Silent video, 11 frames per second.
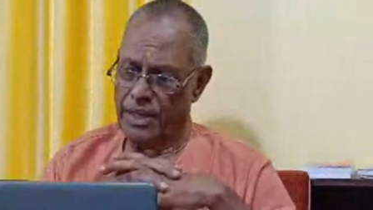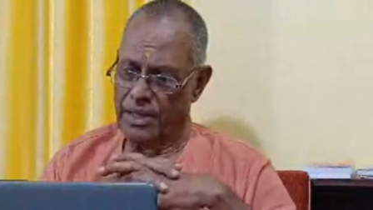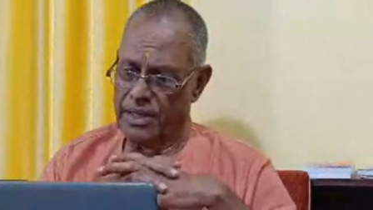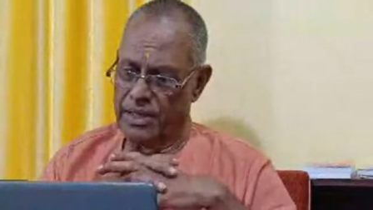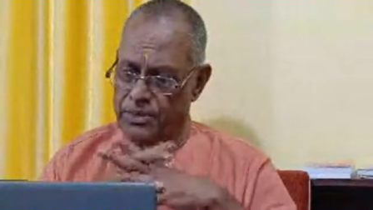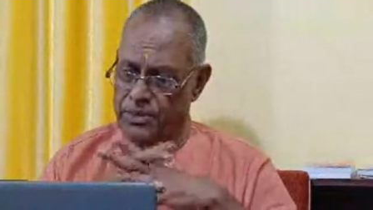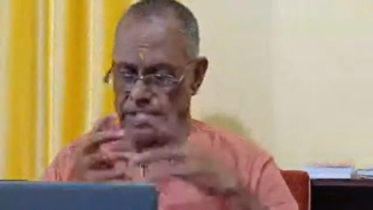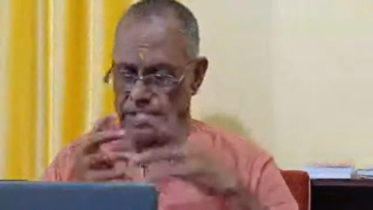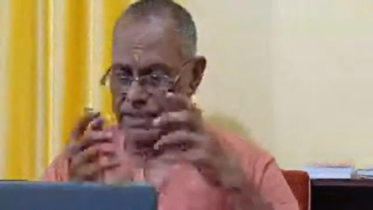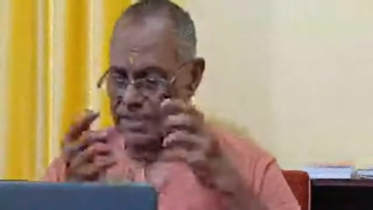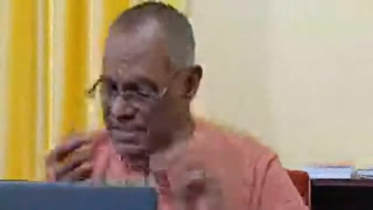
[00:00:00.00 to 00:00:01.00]
So
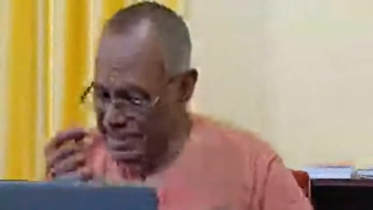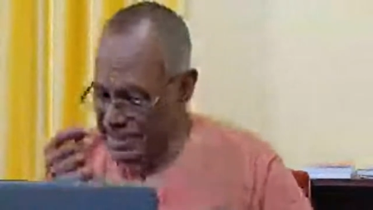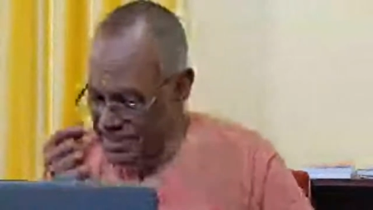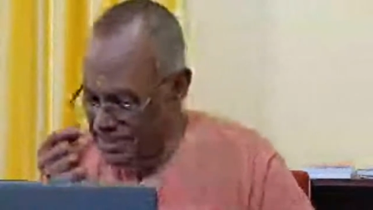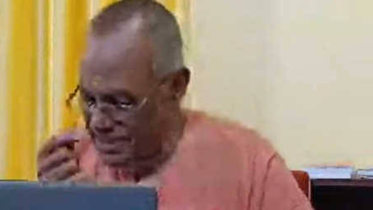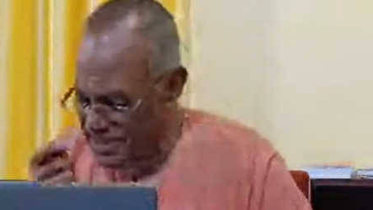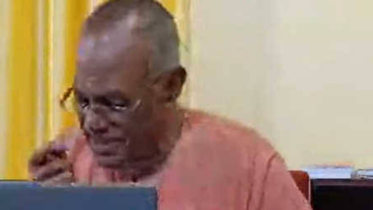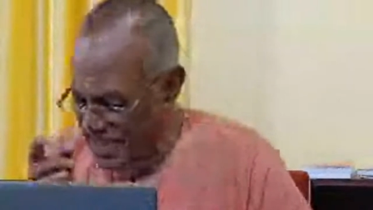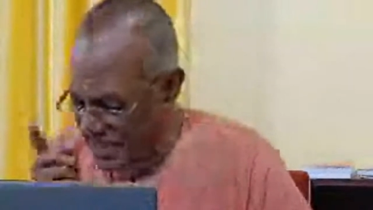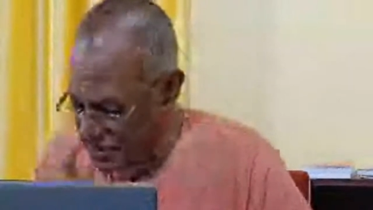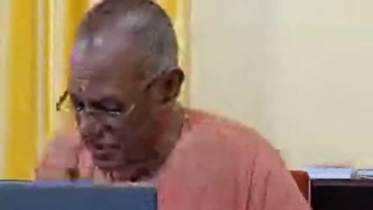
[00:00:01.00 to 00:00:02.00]

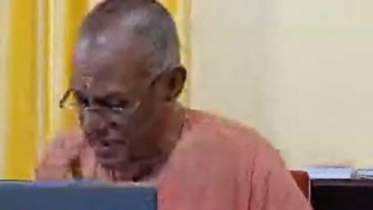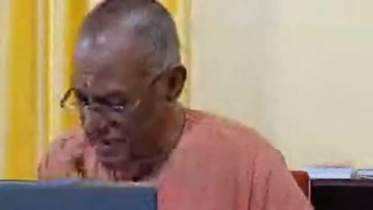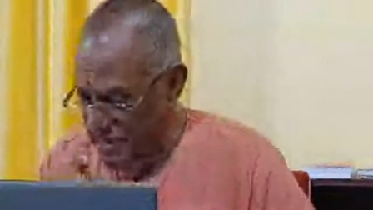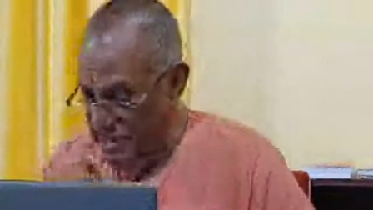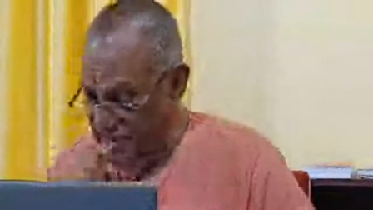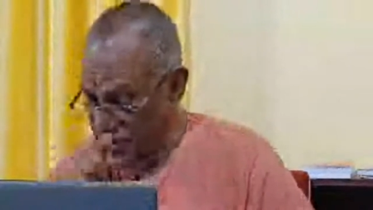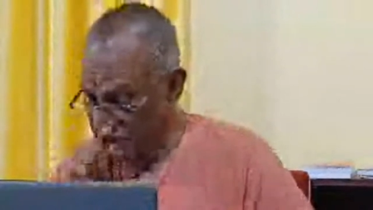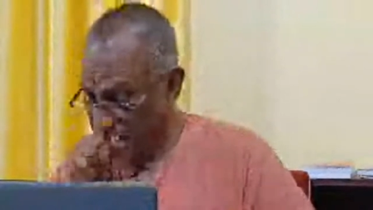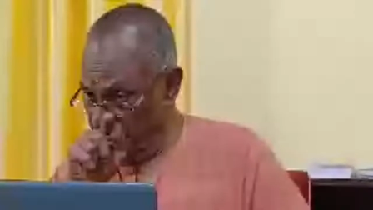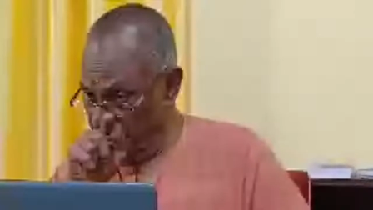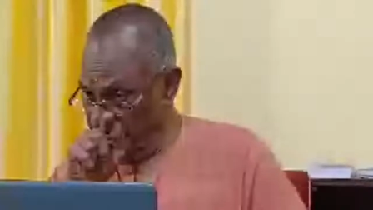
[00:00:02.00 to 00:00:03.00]
actually, it is not
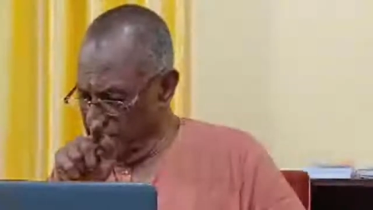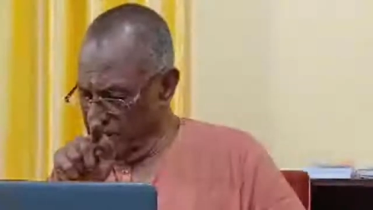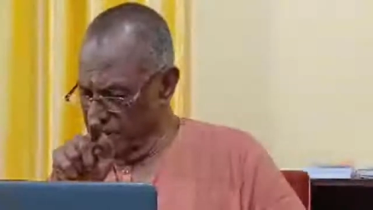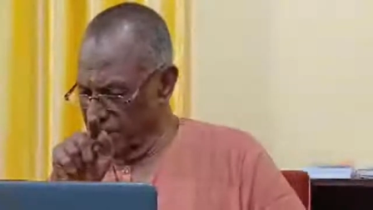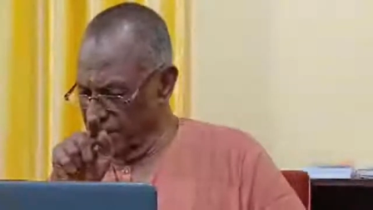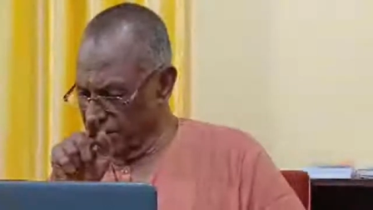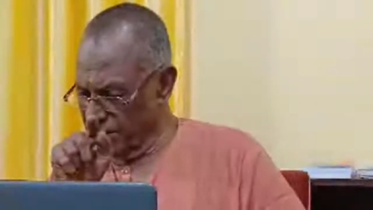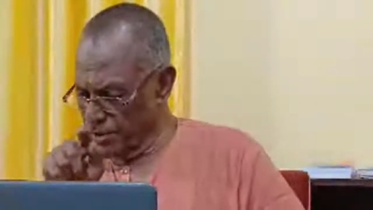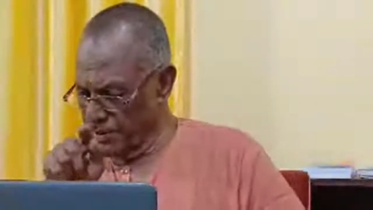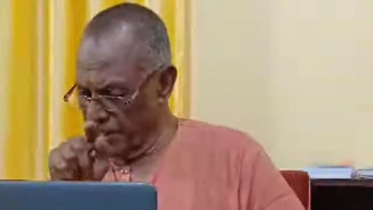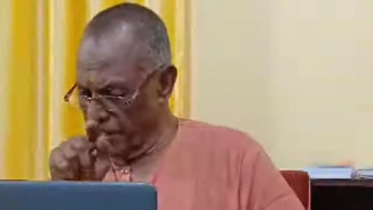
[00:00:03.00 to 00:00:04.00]
though the
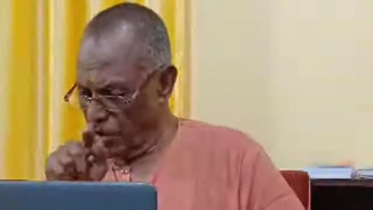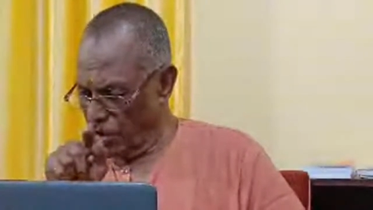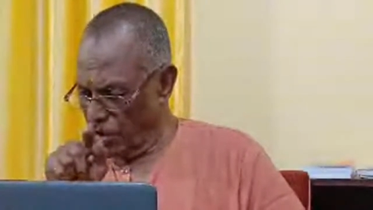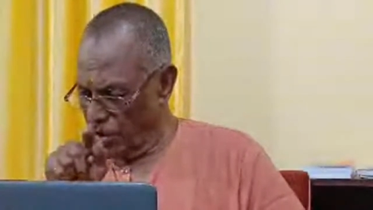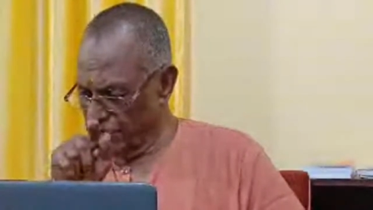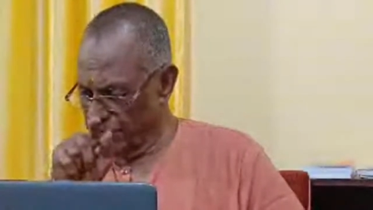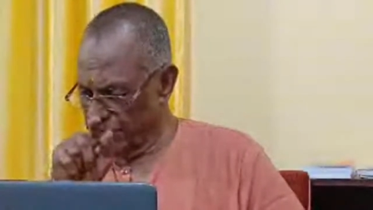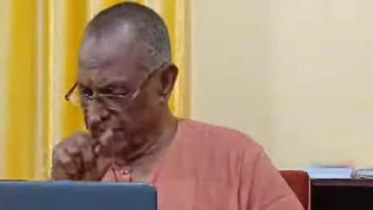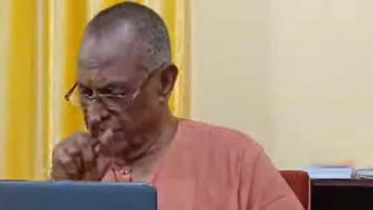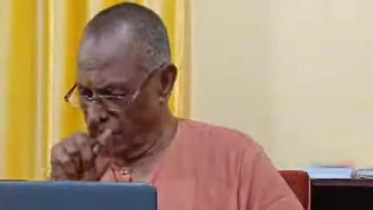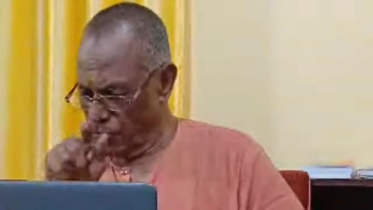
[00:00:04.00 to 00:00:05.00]
instrumental
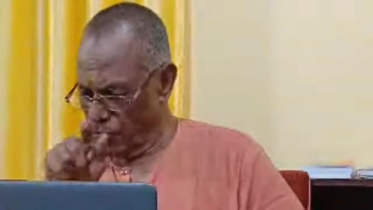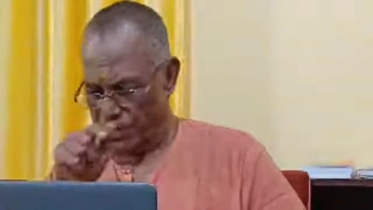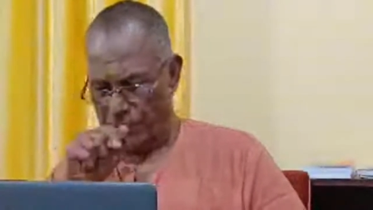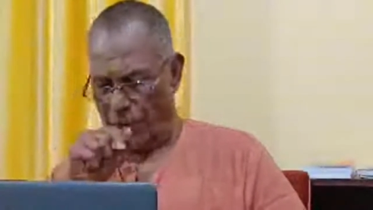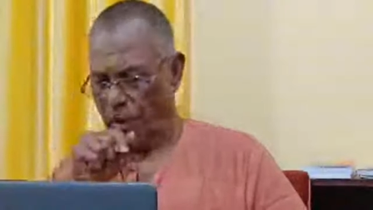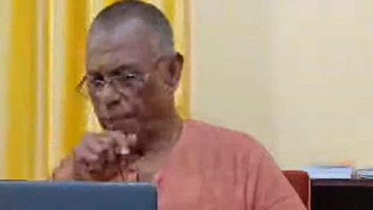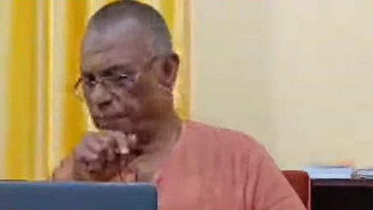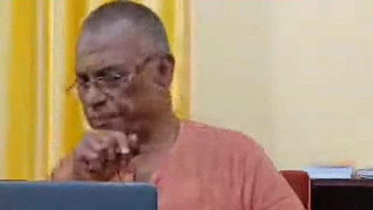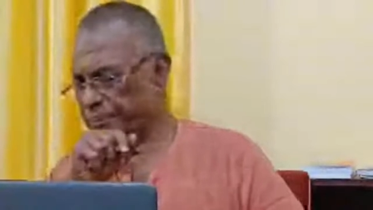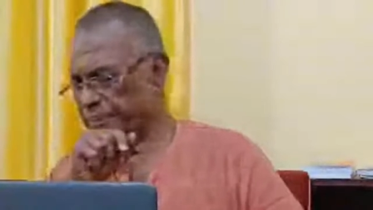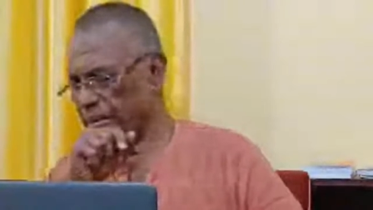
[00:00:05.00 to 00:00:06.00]
cause was the outer
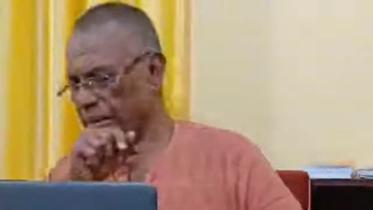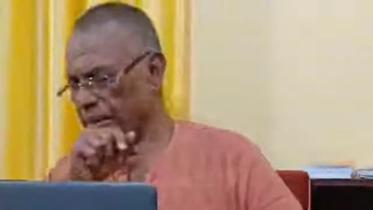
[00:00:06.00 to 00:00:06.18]
form.